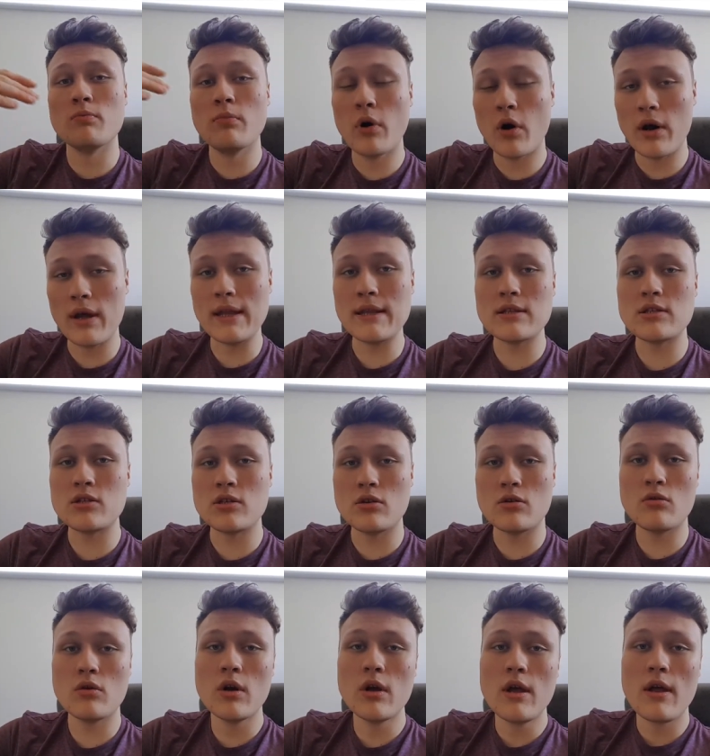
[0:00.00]
put
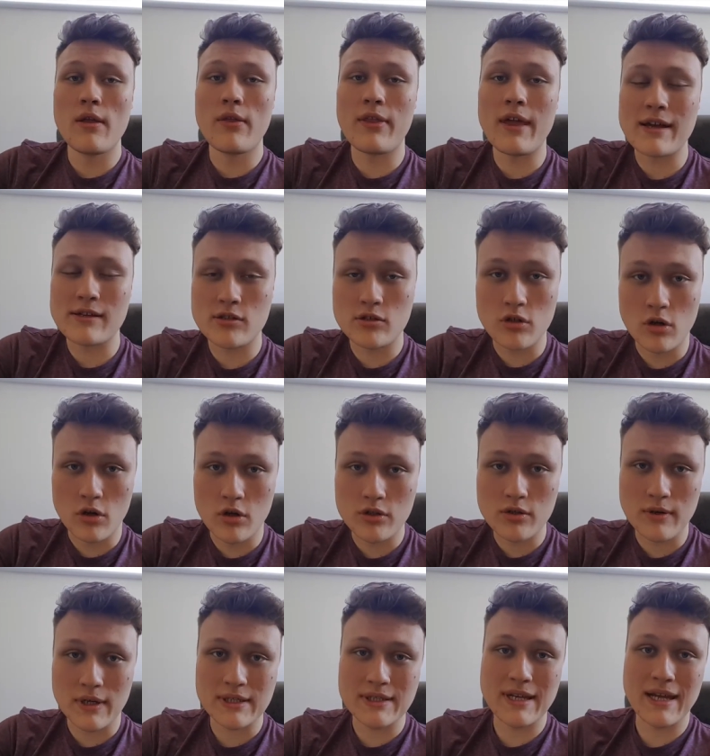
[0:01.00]
into that store
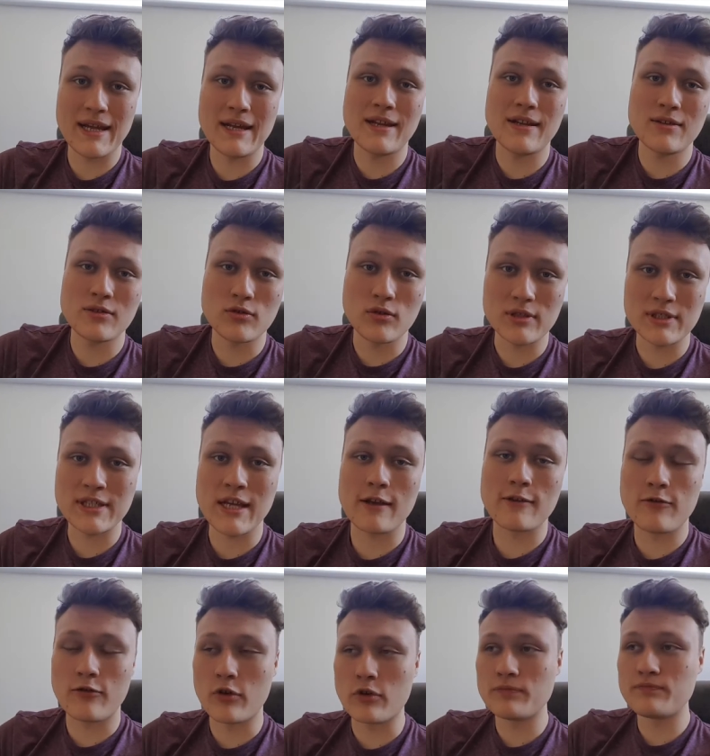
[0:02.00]
to actually get it
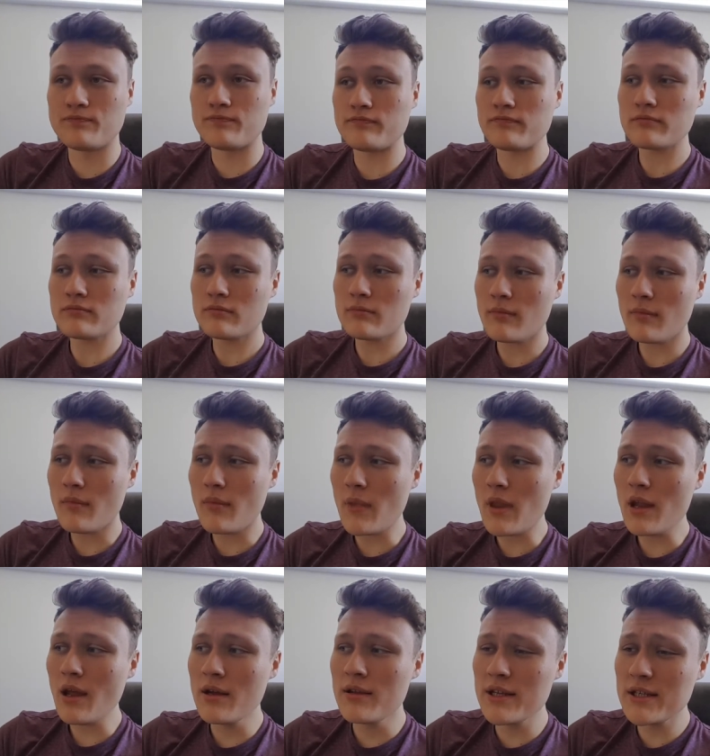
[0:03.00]
successful.
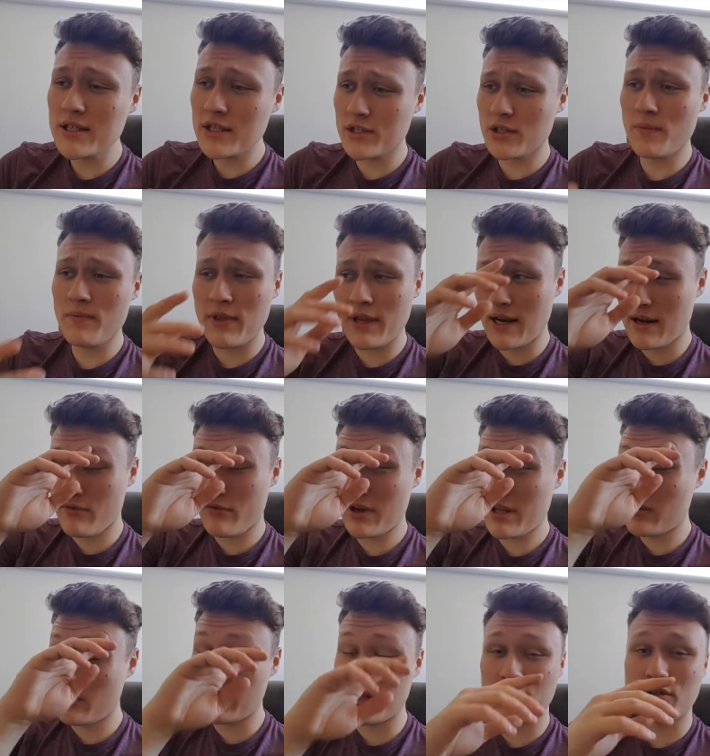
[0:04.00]
And this is something I
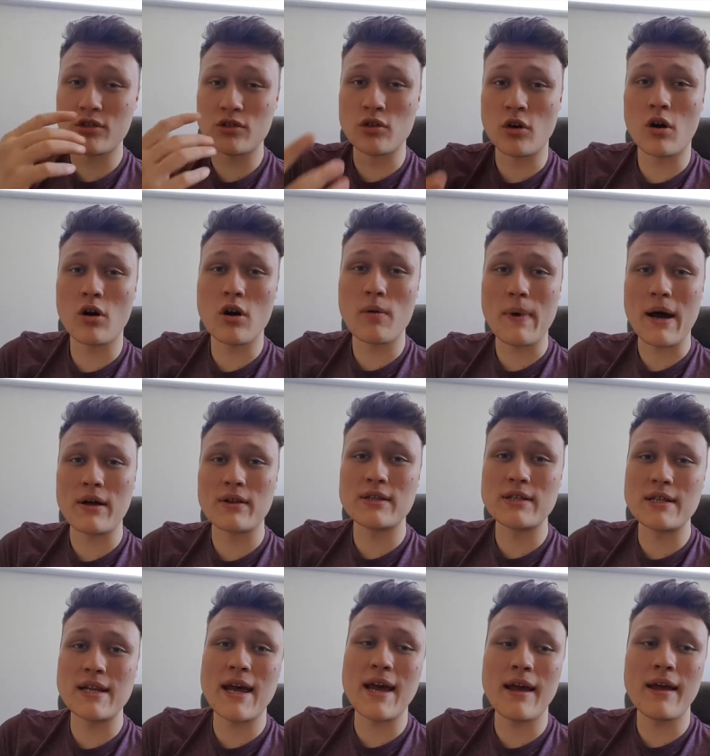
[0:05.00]
really wanted to talk about
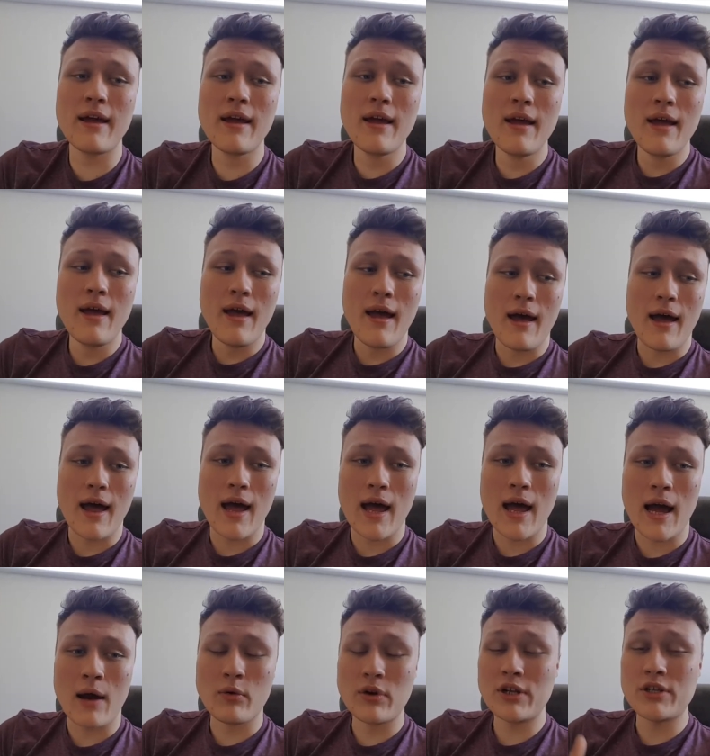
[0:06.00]
today.
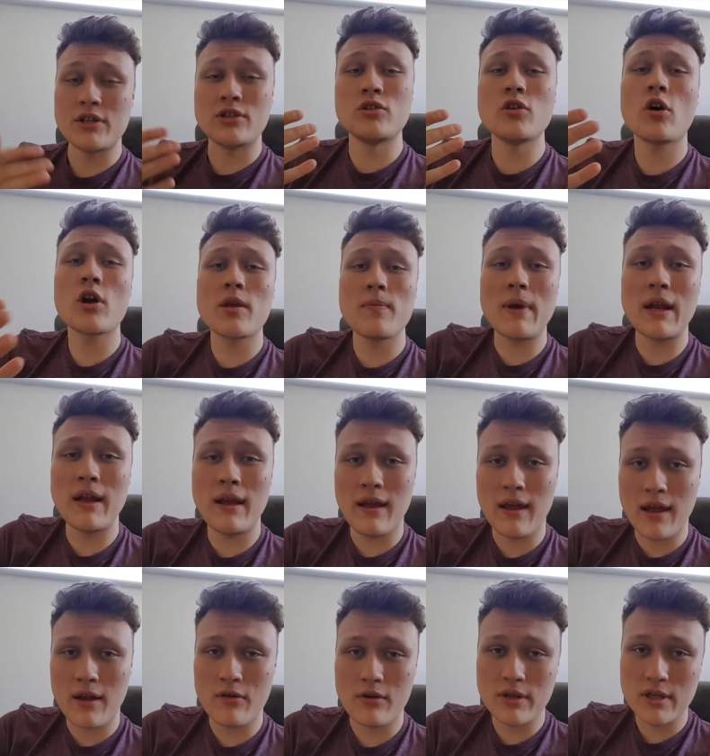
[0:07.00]
I wanted to document it
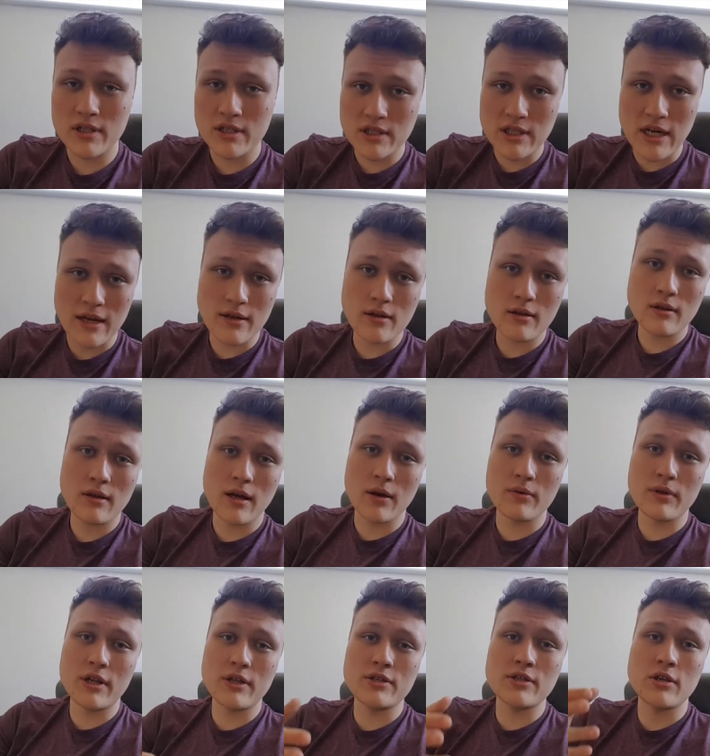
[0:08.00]
here on this channel. I
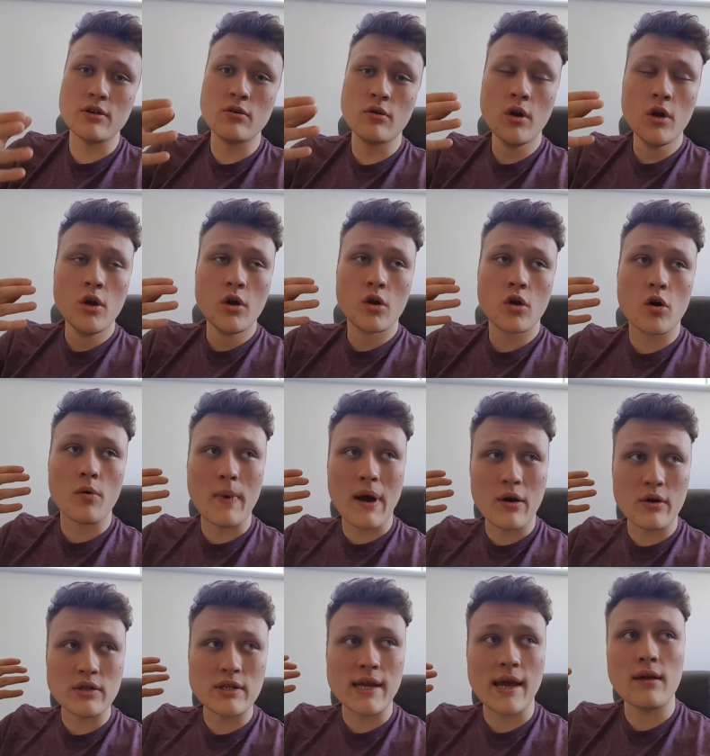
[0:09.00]
wanted to come
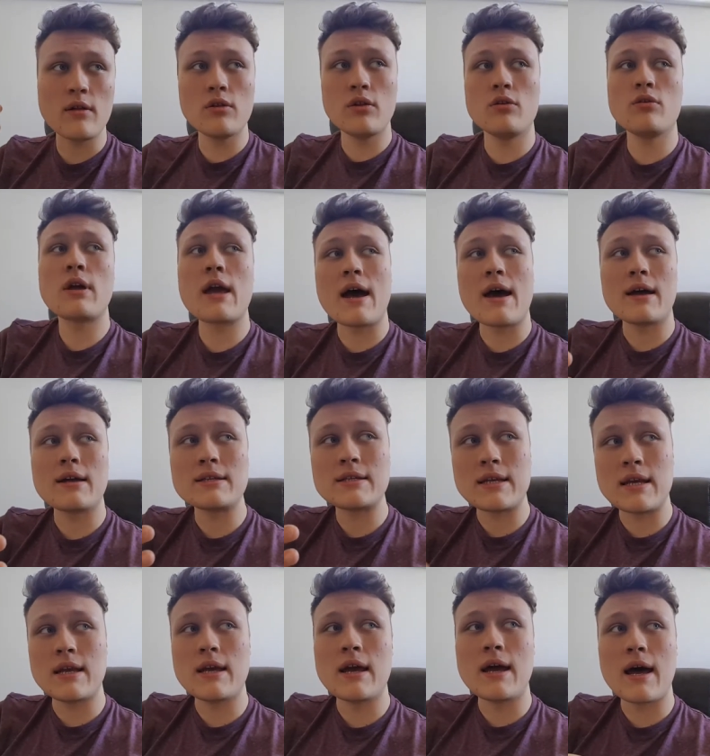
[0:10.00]
out and tell you guys
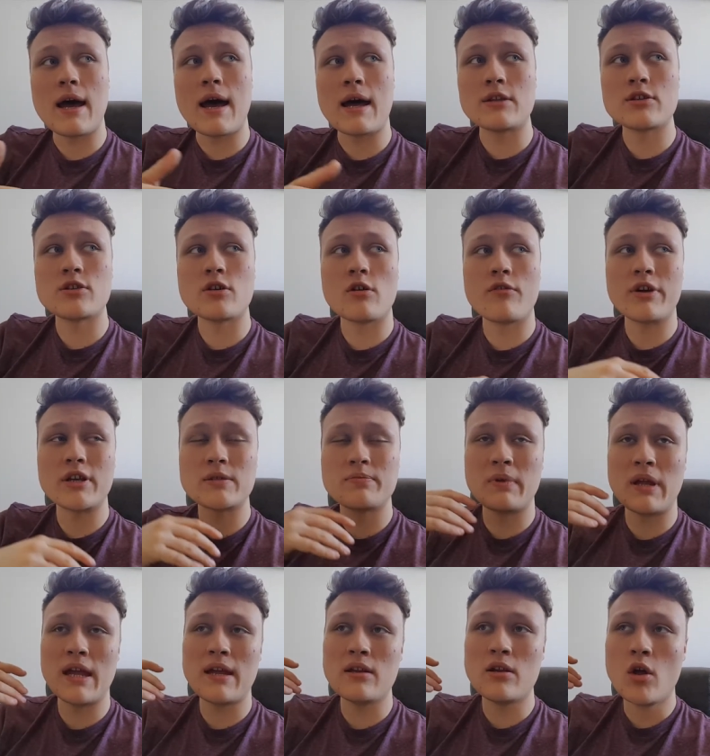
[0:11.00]
here and sort of
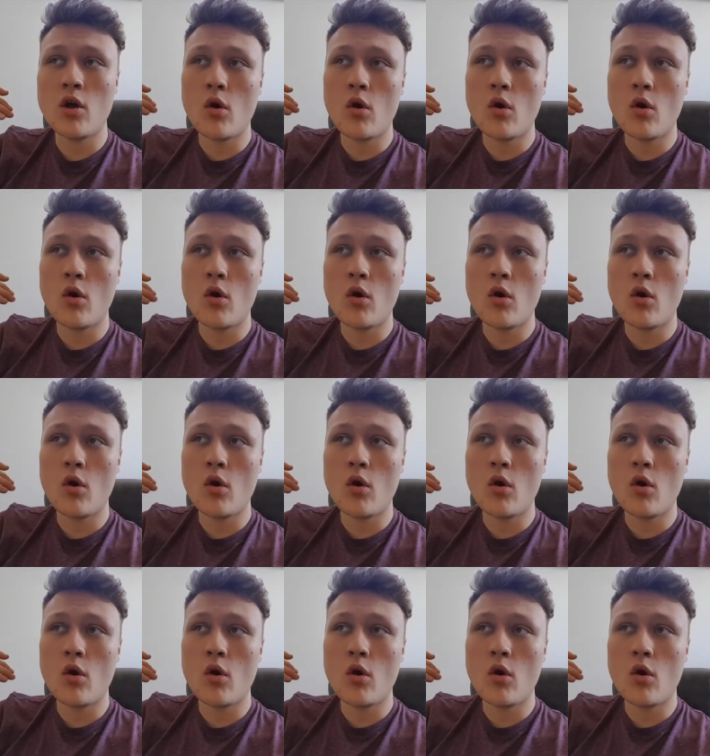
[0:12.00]
explain